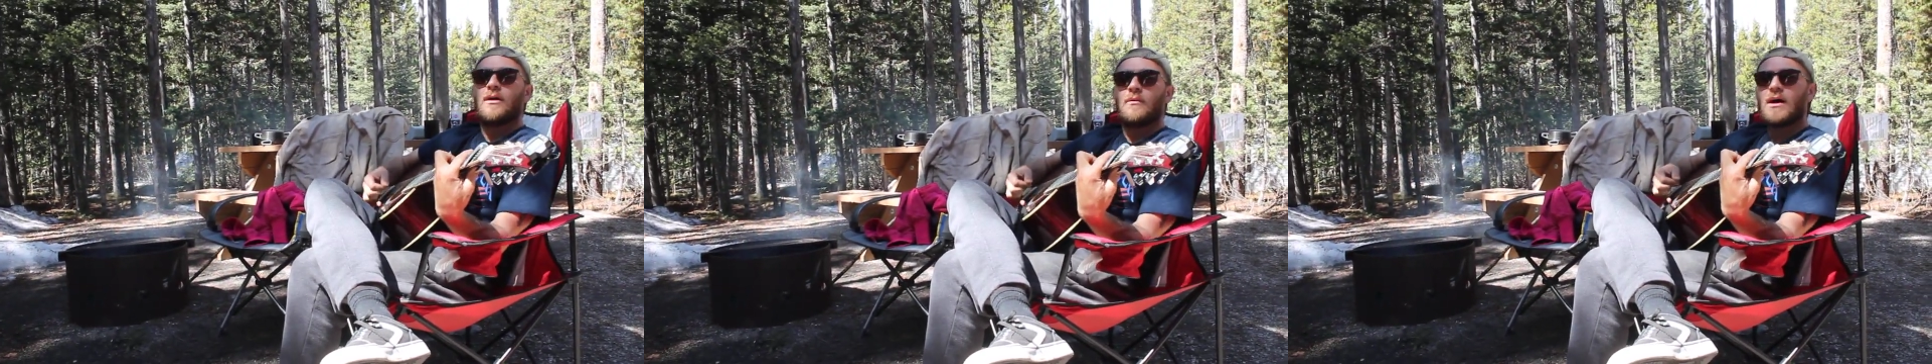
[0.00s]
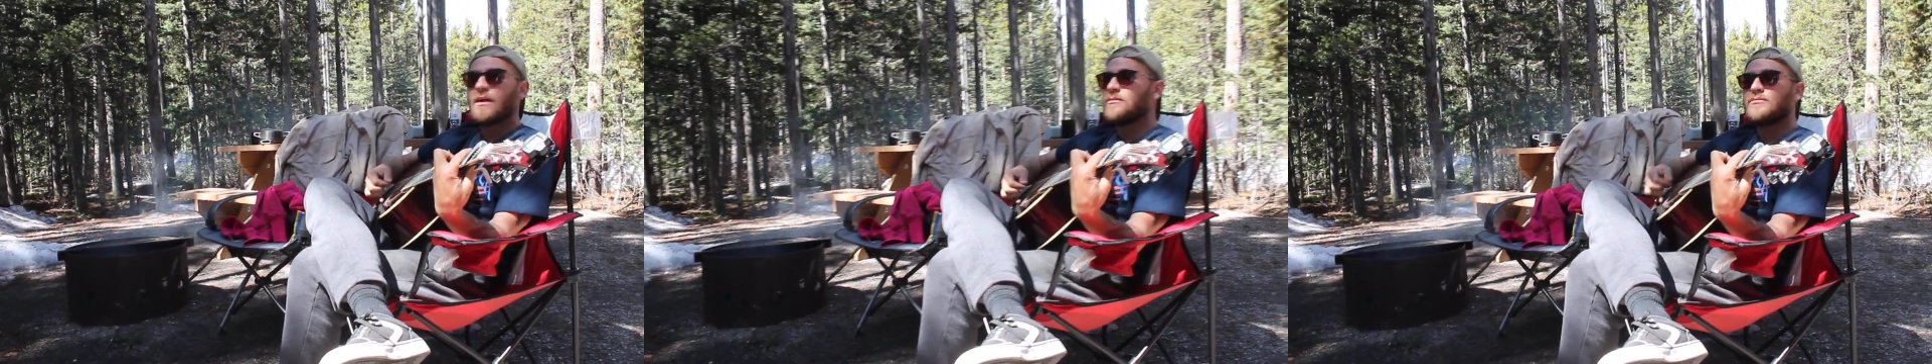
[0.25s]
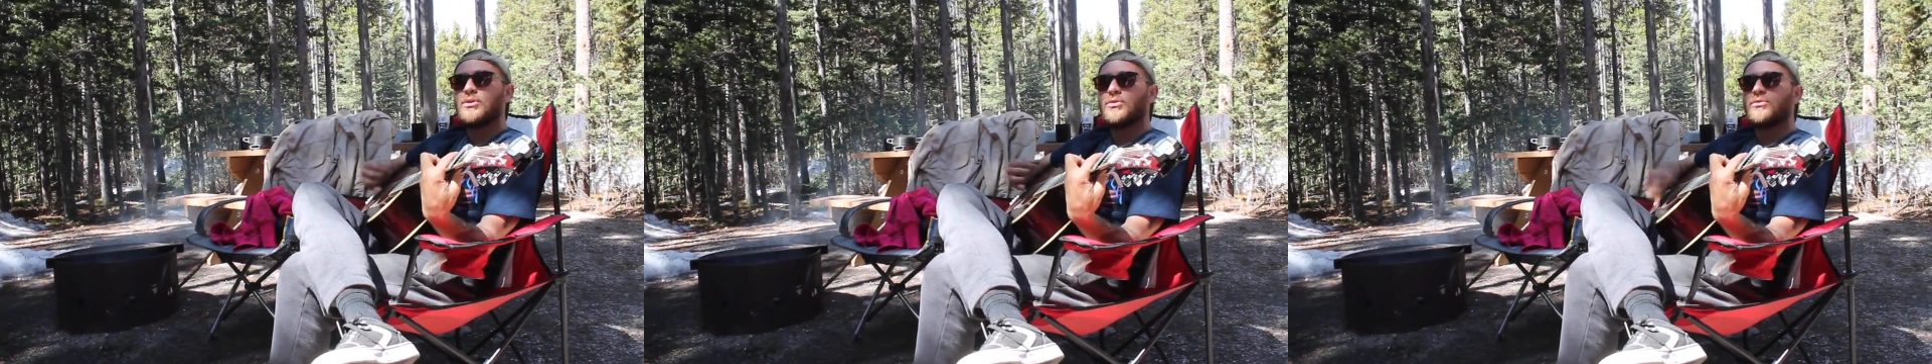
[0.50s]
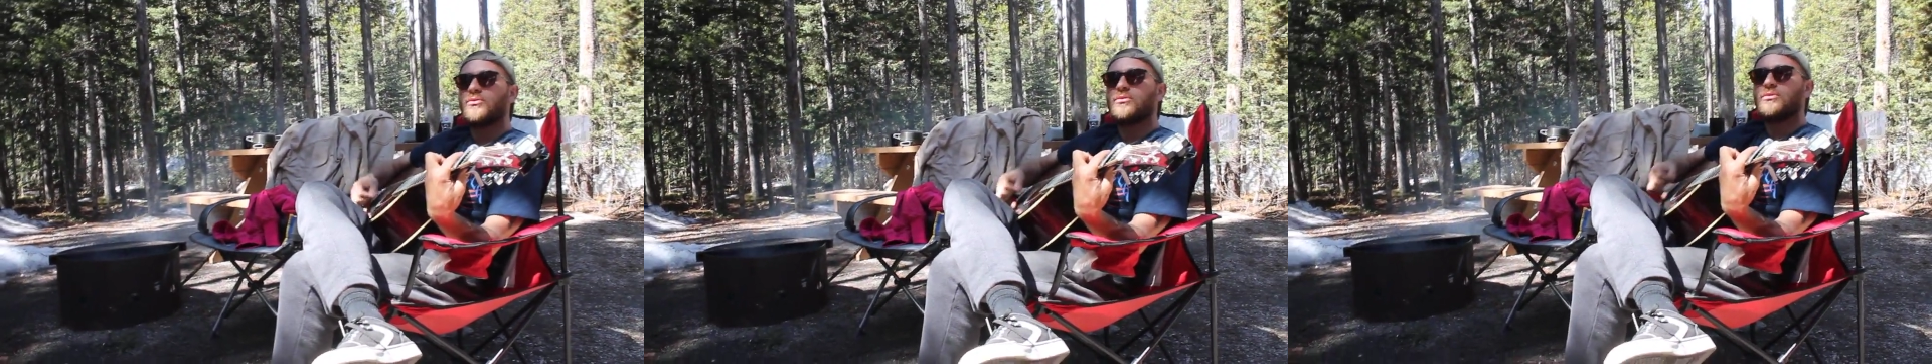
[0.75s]
while the
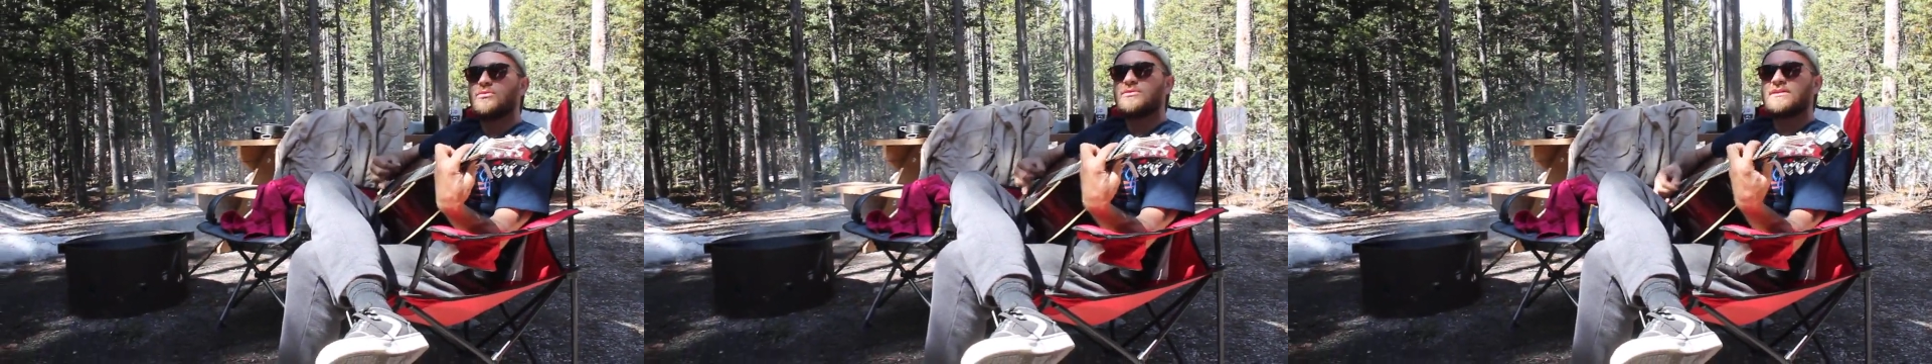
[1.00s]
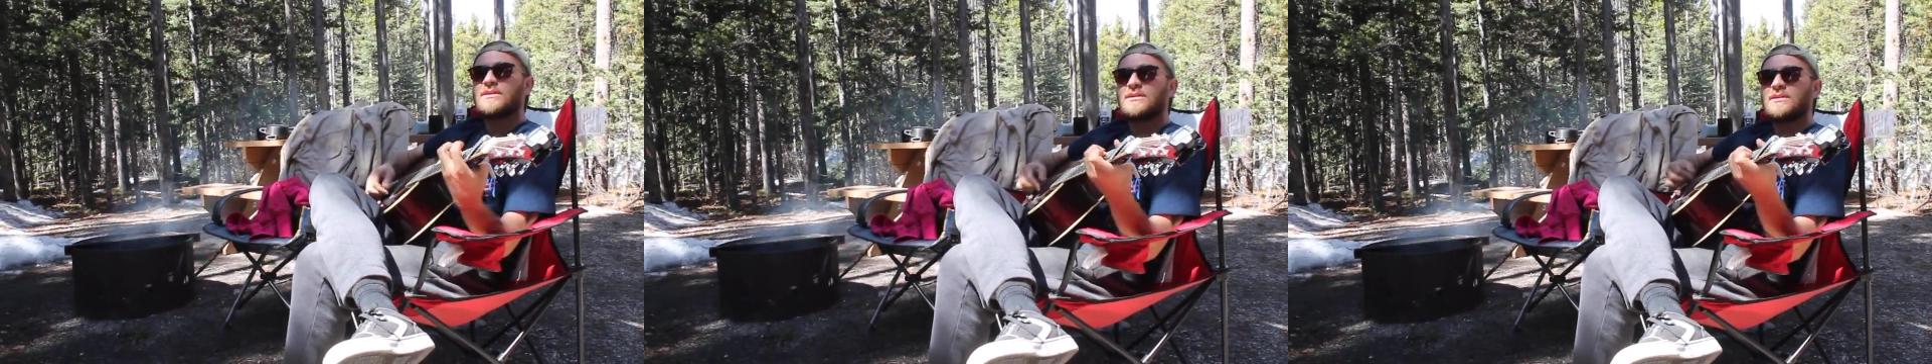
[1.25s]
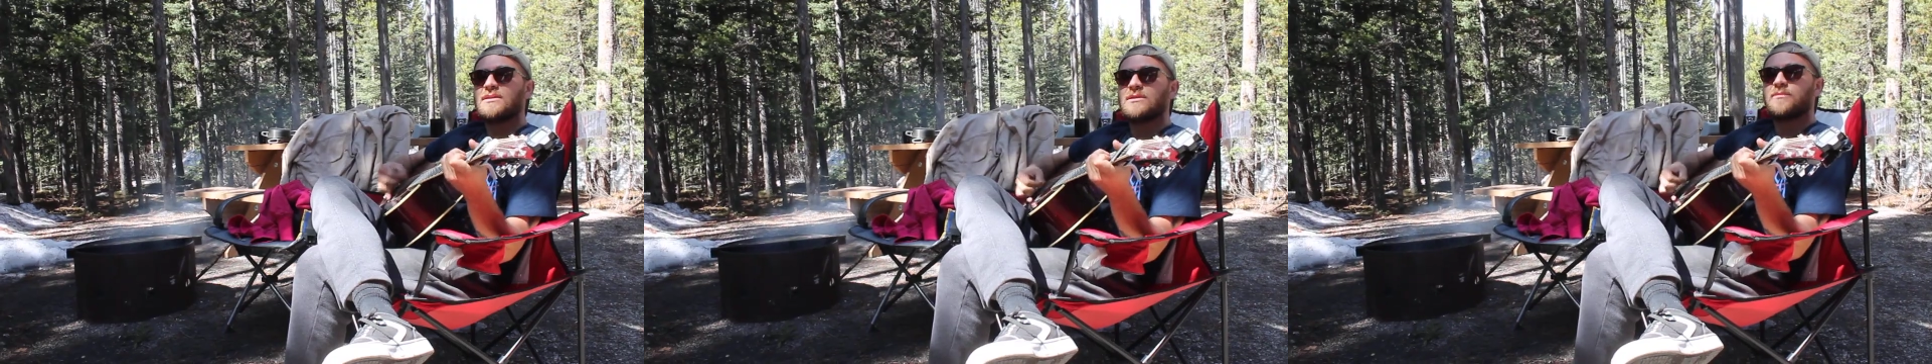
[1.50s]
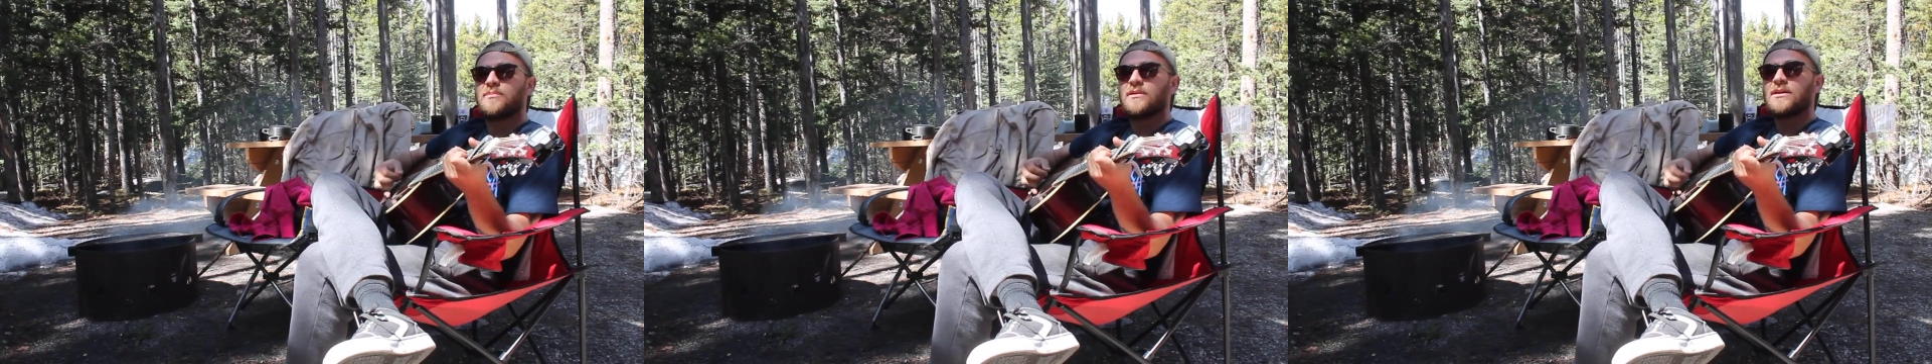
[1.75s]

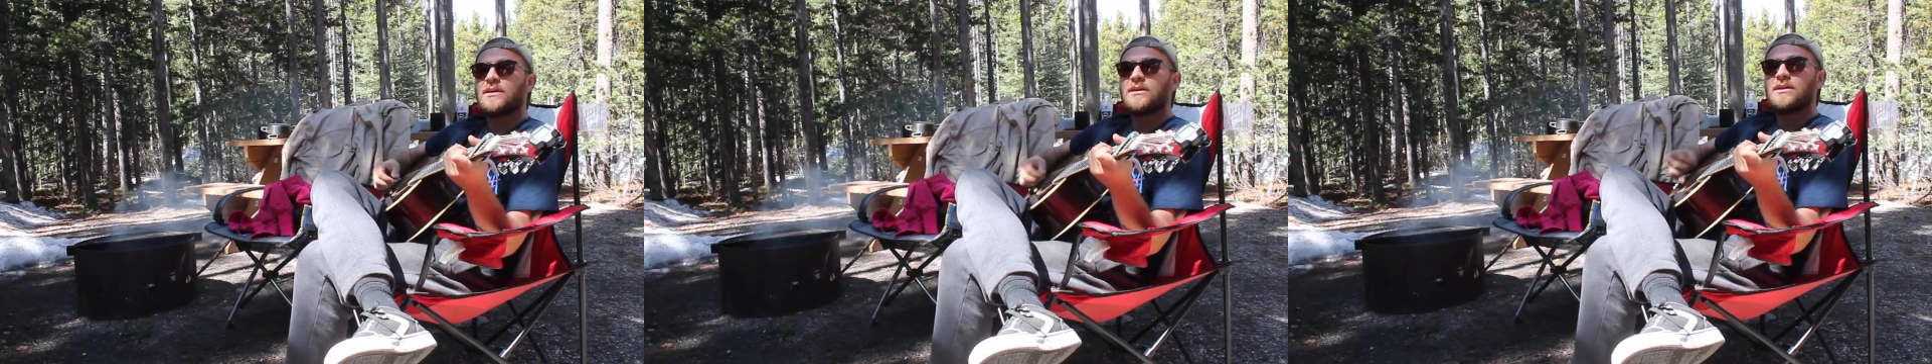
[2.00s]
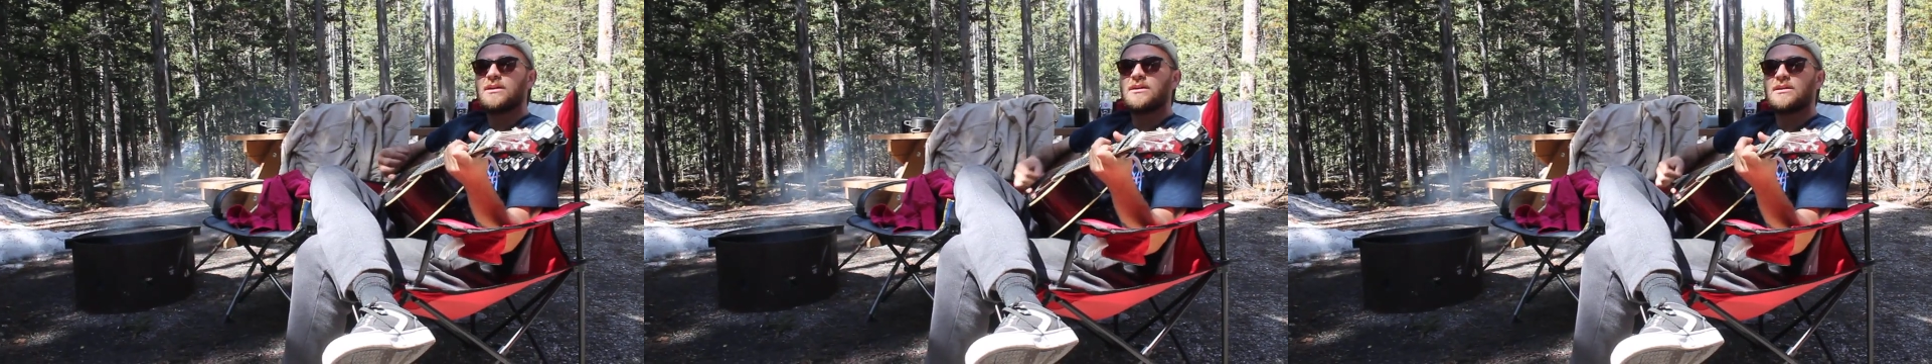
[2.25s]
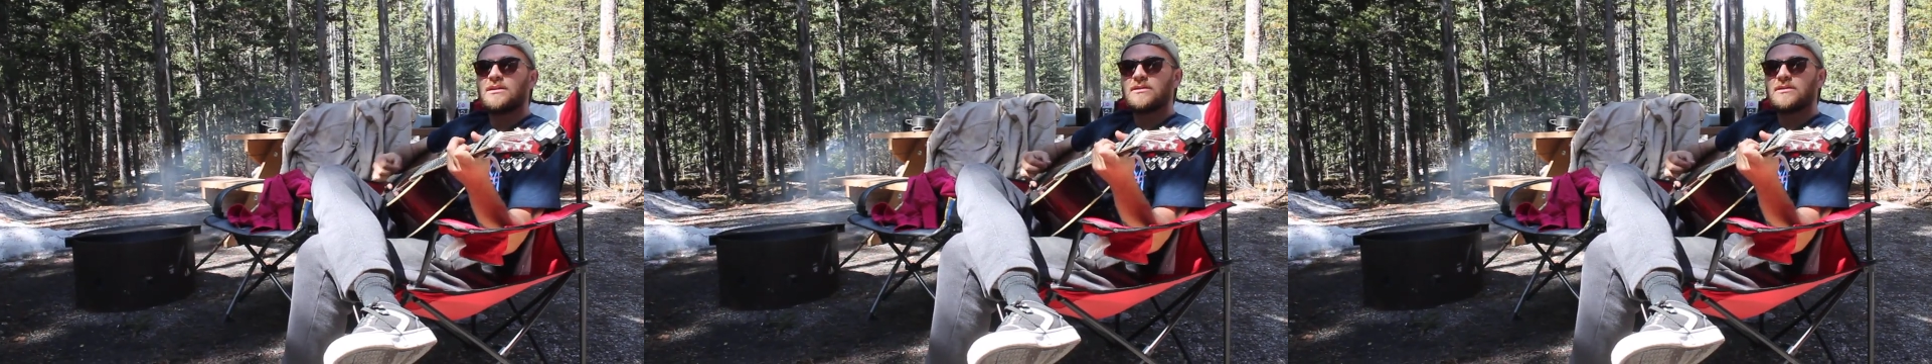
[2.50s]
music plays.